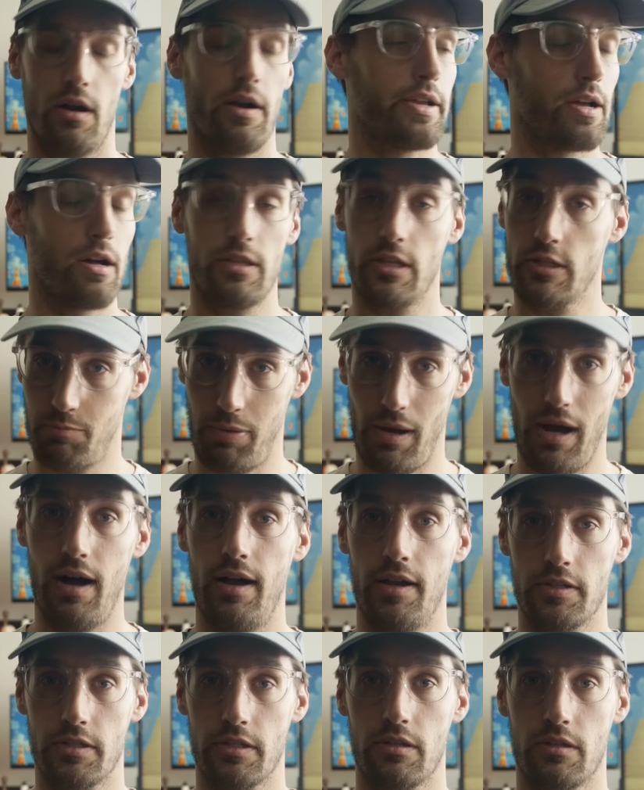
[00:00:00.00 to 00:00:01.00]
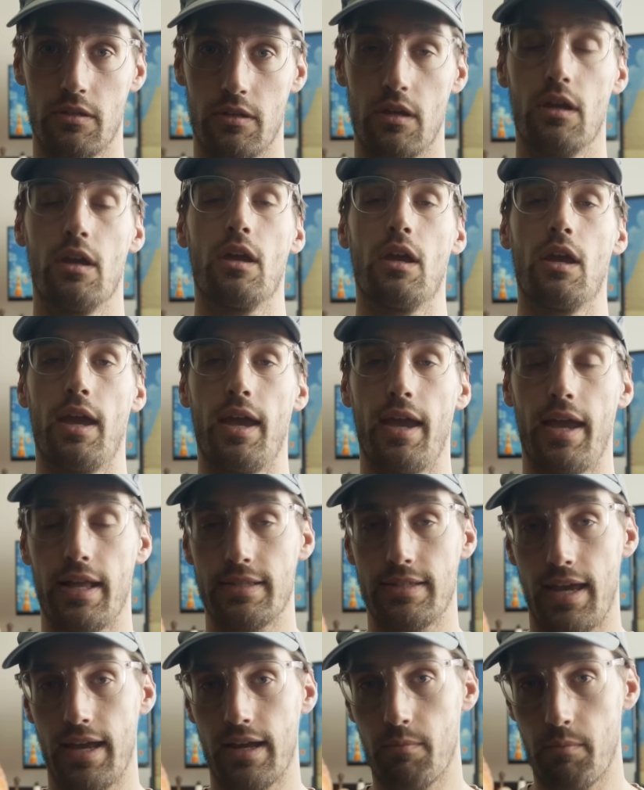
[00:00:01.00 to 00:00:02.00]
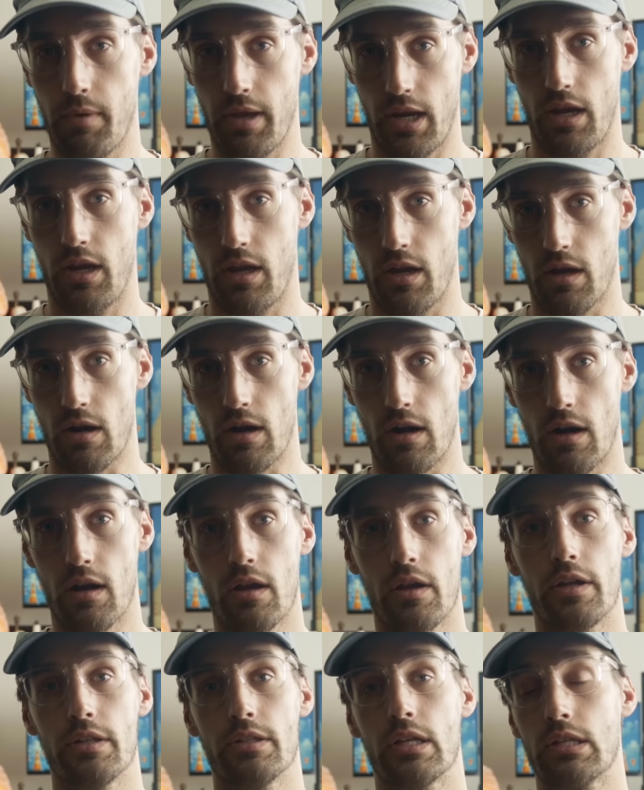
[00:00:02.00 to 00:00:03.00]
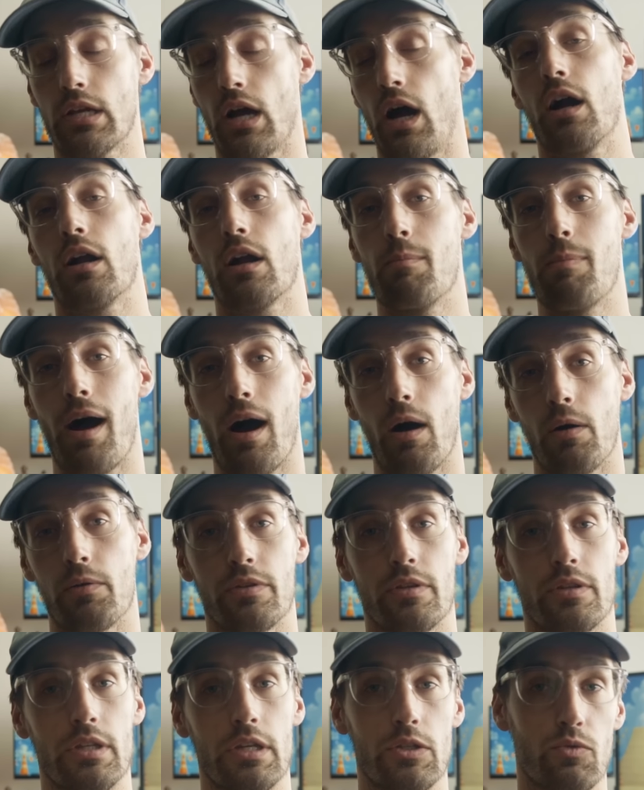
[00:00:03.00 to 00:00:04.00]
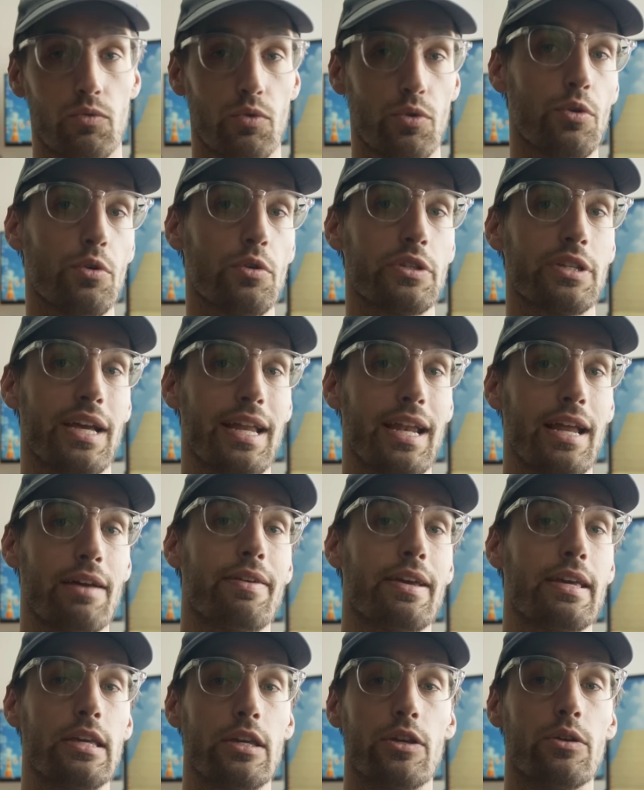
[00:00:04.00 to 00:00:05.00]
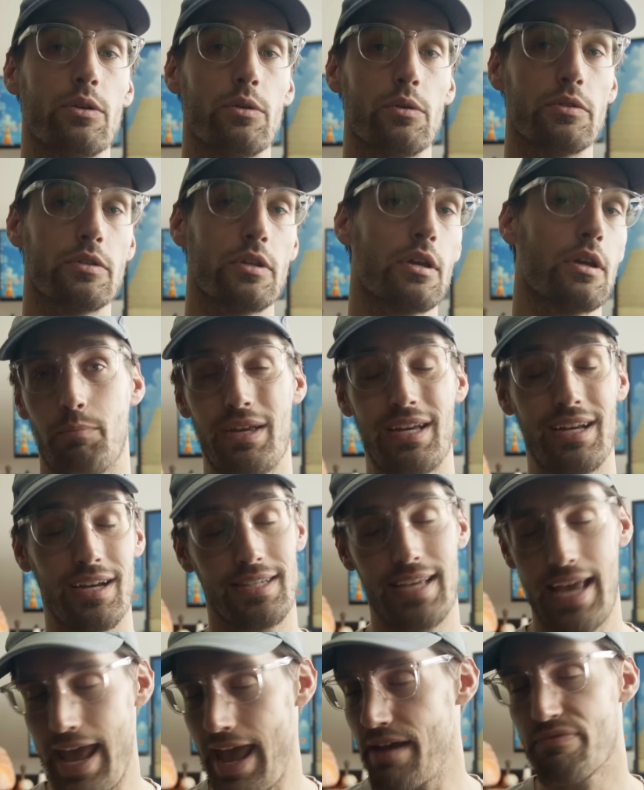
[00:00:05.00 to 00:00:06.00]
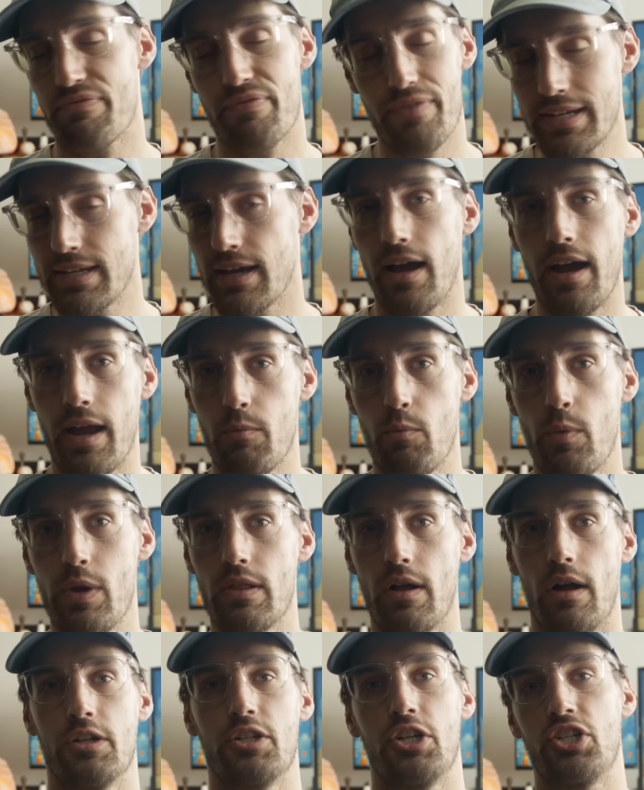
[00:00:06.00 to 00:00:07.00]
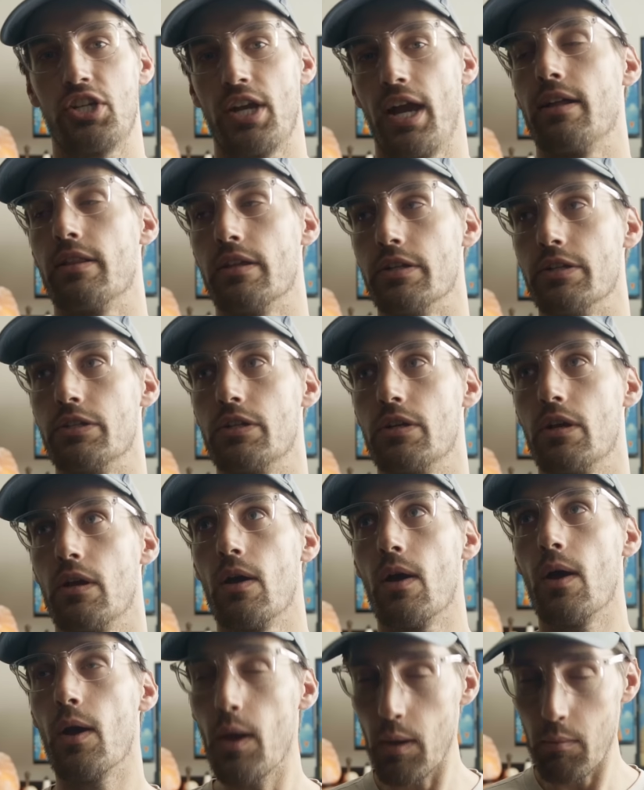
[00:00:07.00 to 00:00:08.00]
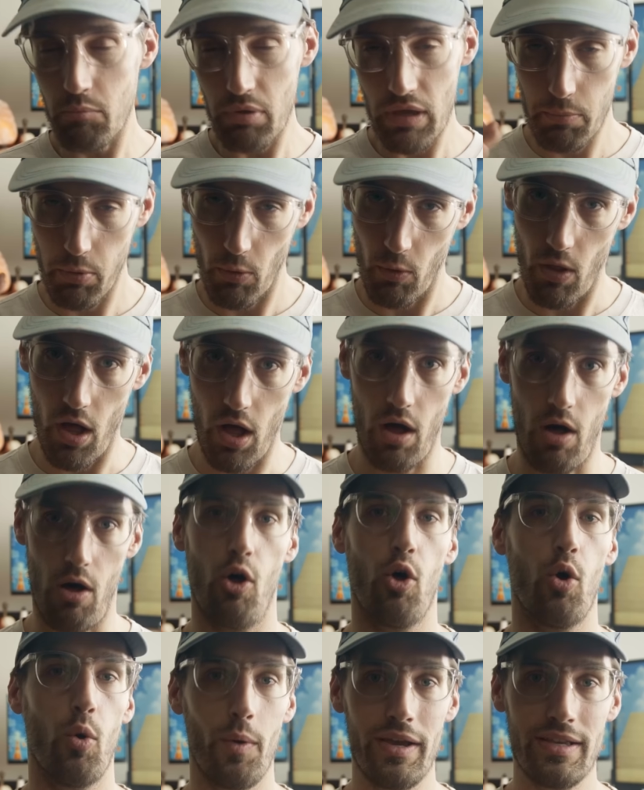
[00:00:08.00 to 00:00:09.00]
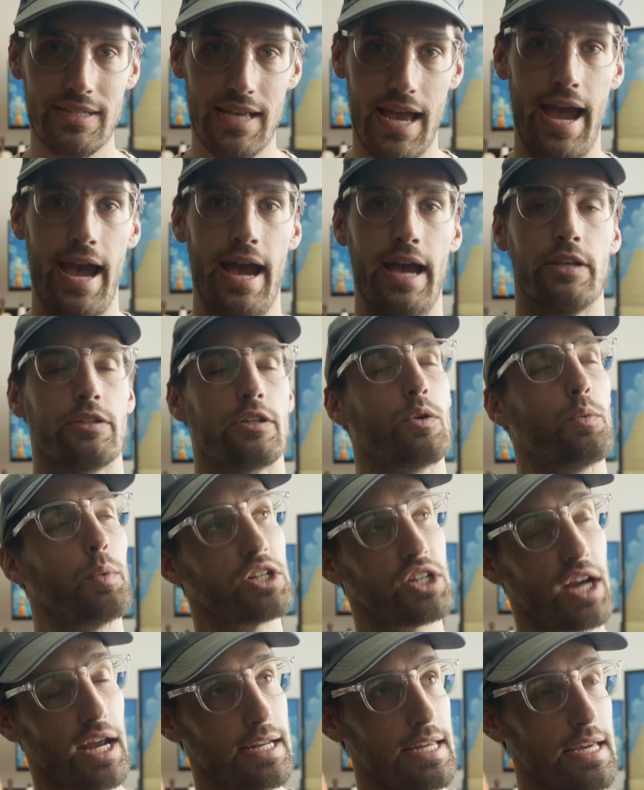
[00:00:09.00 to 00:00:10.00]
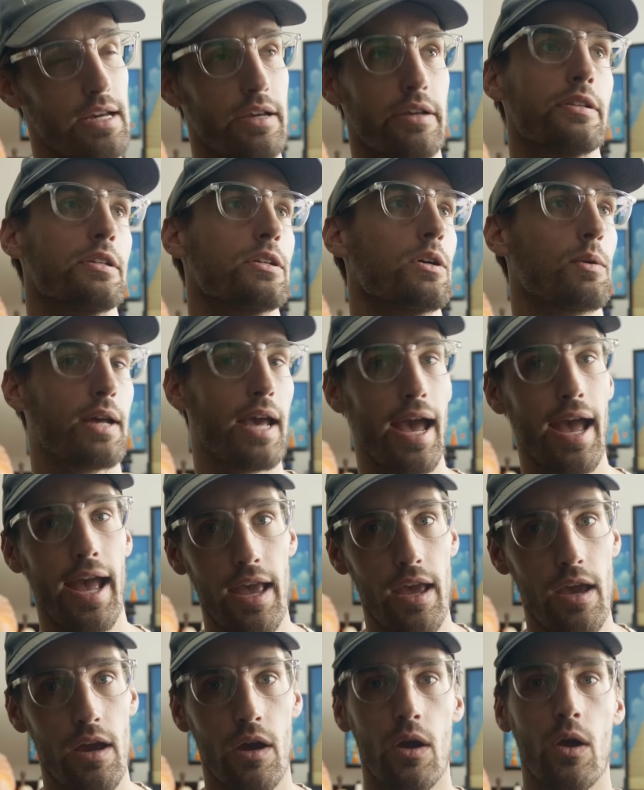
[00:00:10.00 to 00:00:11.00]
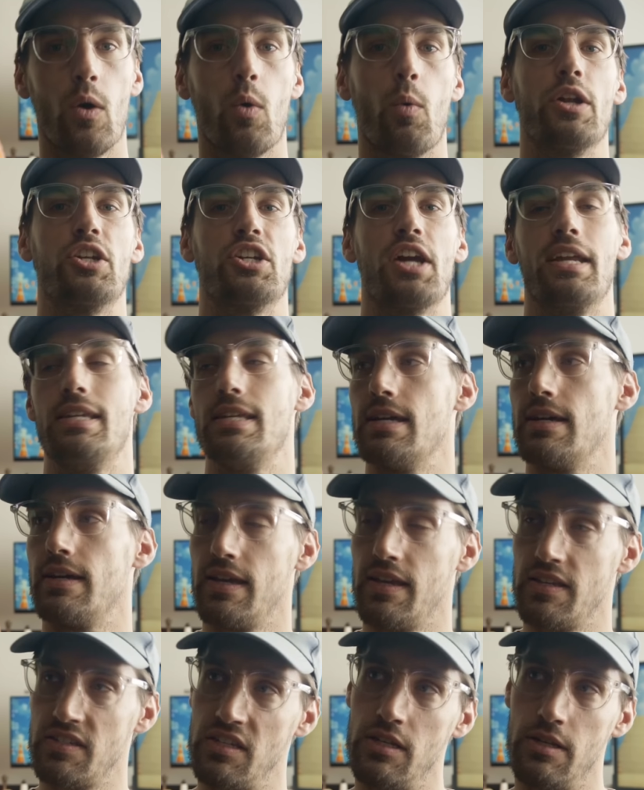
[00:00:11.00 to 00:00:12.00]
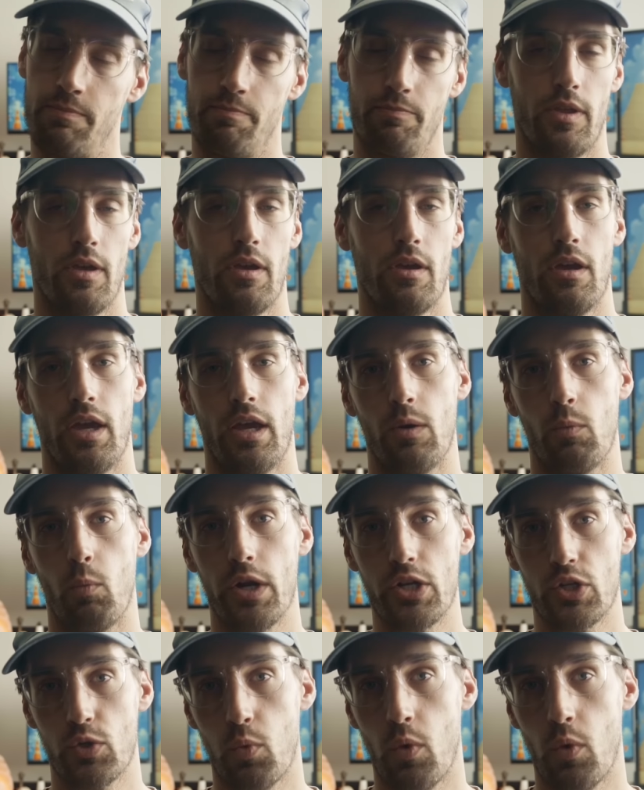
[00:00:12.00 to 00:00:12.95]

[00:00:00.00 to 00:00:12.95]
right, y'all, let's pause and take a minute here to talk about these rules and FAQs, because every time we launch a challenge, people always ask which idea is okay, which idea isn't, and which